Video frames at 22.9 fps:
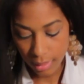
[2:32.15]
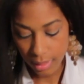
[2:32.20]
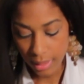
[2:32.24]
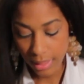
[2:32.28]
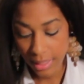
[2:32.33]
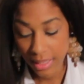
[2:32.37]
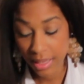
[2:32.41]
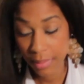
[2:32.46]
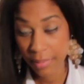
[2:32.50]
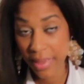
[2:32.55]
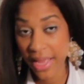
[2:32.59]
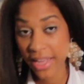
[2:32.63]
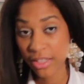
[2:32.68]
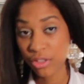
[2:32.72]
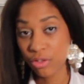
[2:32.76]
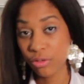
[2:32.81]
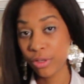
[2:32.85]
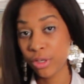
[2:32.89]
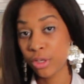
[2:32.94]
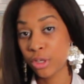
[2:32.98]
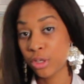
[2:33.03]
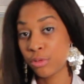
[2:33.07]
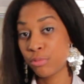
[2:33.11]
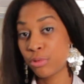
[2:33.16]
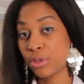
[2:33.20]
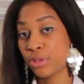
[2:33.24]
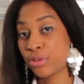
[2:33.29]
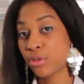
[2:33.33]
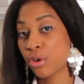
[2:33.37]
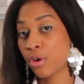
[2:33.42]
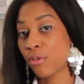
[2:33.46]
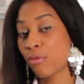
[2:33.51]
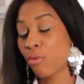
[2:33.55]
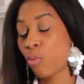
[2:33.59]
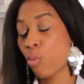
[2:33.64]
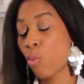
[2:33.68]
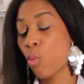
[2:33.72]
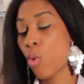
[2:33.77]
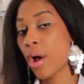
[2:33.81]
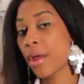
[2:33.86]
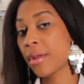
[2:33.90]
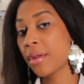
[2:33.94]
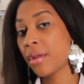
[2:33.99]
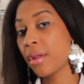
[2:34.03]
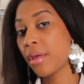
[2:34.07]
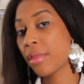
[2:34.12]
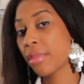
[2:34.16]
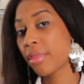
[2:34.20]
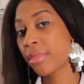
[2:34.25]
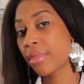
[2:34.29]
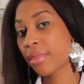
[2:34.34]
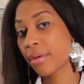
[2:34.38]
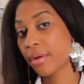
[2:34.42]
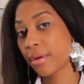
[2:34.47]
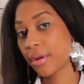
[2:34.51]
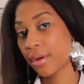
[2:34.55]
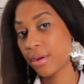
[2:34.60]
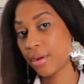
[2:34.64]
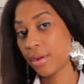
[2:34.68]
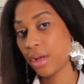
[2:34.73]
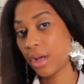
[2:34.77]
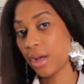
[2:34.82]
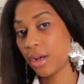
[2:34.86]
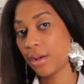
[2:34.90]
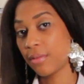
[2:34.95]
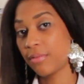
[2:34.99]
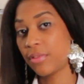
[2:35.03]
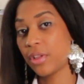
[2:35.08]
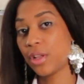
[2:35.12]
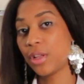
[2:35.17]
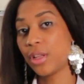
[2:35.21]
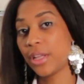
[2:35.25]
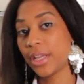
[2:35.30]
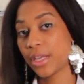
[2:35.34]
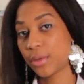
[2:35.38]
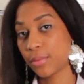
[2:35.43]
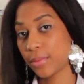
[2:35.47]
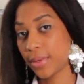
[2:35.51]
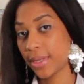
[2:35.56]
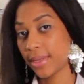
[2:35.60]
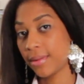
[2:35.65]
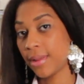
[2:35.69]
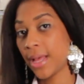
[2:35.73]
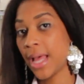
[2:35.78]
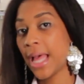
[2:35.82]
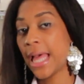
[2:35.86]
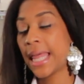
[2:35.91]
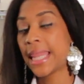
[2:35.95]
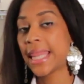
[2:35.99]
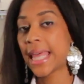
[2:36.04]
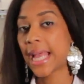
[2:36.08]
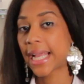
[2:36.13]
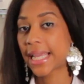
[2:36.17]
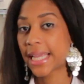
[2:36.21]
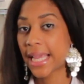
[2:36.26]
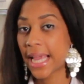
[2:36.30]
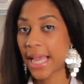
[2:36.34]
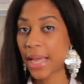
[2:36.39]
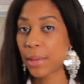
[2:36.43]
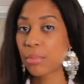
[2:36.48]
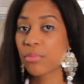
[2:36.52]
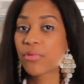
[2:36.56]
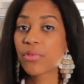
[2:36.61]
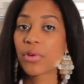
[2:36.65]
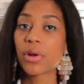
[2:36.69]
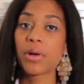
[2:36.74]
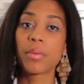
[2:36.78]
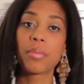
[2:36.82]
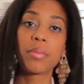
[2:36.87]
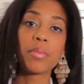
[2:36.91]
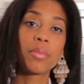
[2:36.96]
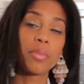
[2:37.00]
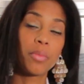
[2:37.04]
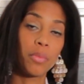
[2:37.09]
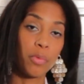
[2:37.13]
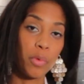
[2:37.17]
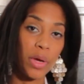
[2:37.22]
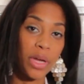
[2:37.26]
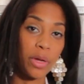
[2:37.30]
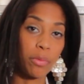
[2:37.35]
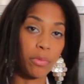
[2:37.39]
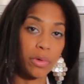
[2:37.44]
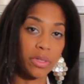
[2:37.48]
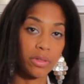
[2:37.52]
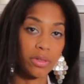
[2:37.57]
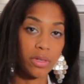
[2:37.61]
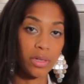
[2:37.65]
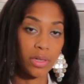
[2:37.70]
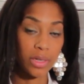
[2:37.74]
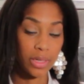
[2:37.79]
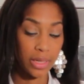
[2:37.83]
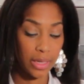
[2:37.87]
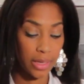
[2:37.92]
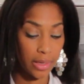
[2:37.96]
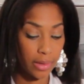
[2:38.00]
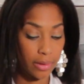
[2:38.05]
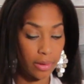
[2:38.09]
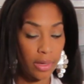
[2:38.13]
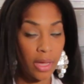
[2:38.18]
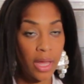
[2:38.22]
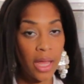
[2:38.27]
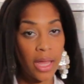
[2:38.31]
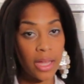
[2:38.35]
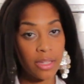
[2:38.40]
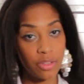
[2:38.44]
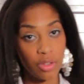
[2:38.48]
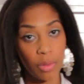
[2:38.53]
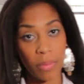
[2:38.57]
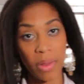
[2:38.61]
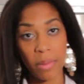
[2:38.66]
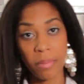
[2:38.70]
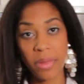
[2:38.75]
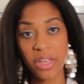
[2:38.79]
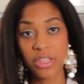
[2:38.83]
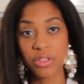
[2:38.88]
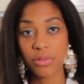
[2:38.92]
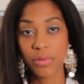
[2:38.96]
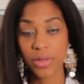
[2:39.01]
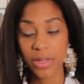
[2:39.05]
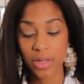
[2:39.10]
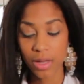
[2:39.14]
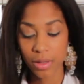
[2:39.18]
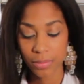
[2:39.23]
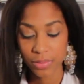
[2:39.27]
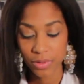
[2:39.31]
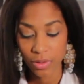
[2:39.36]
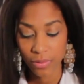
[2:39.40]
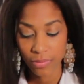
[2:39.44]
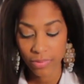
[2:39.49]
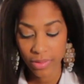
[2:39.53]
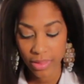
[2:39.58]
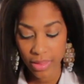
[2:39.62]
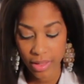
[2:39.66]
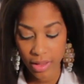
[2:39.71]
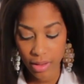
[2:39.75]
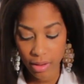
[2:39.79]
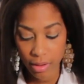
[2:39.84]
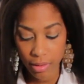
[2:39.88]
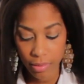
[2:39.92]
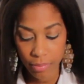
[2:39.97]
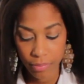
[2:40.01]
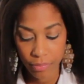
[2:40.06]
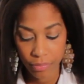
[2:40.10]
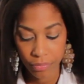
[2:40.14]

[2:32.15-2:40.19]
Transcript: And I'm actually gonna reserve one third of the liquid that came from when it was cooking. So my measuring cup's over there.